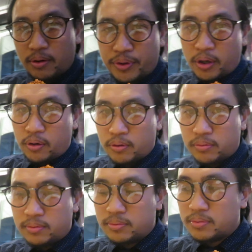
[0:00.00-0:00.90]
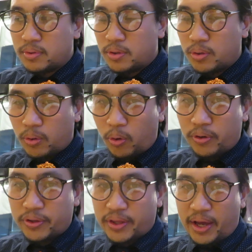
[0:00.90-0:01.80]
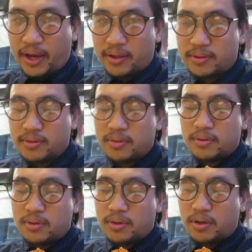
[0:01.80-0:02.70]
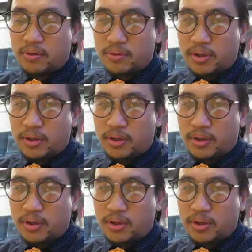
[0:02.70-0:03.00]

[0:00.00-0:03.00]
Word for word: Oh no! Who ordered that? Oh